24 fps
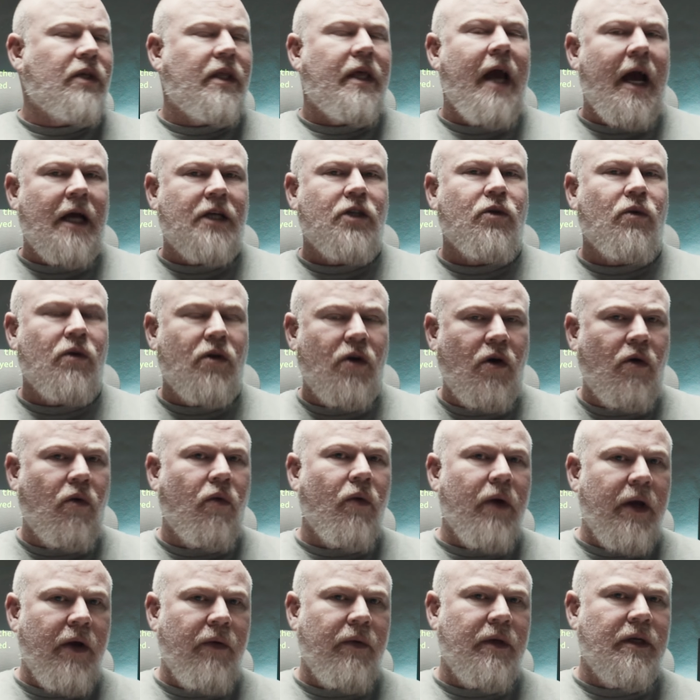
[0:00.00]
the actual
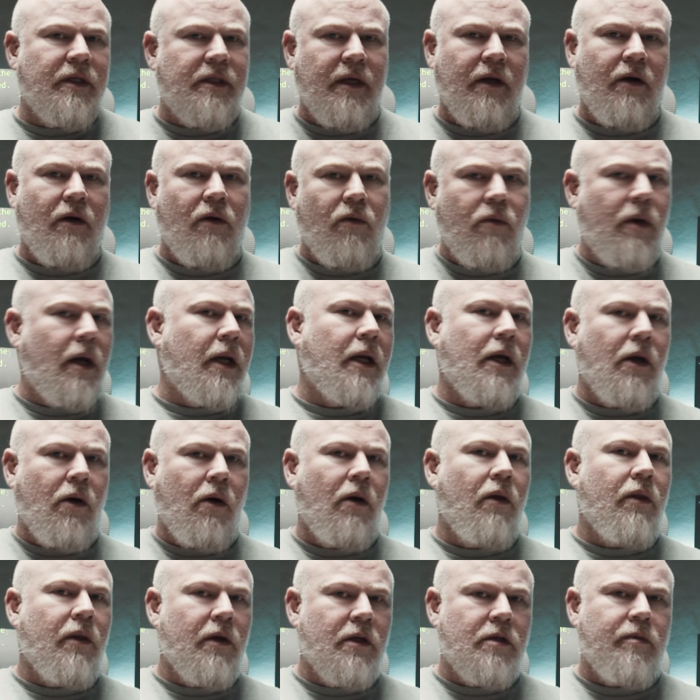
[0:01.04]
queries that are running
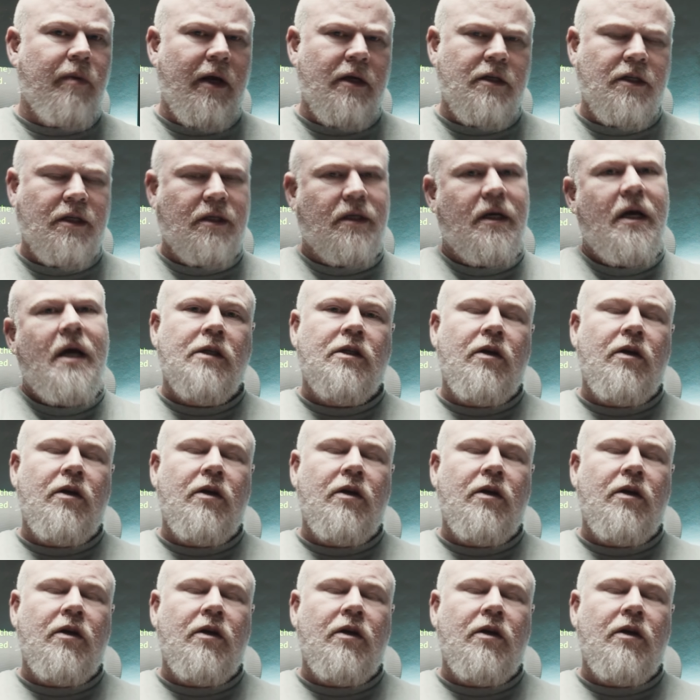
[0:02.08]
on those pages.